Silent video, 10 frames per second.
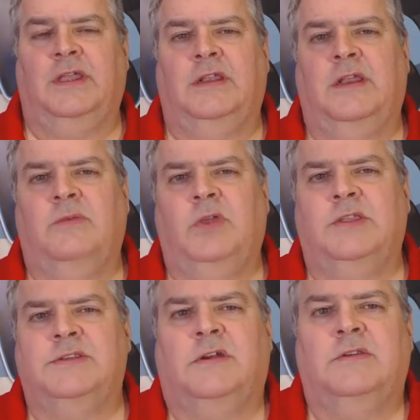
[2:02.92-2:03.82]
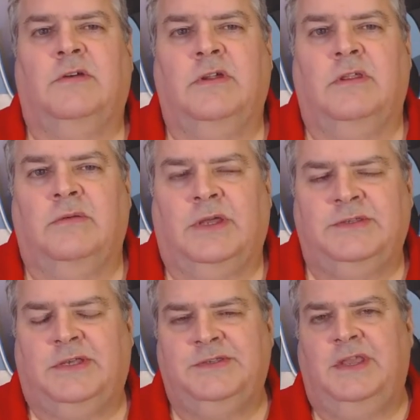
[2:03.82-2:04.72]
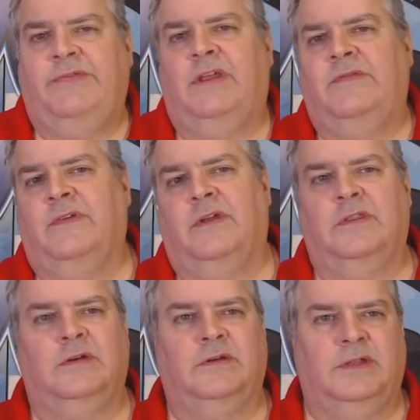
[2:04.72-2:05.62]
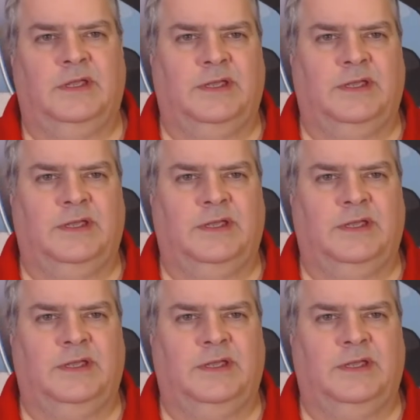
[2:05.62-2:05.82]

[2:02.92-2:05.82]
and we can start talking about, I'll save that for another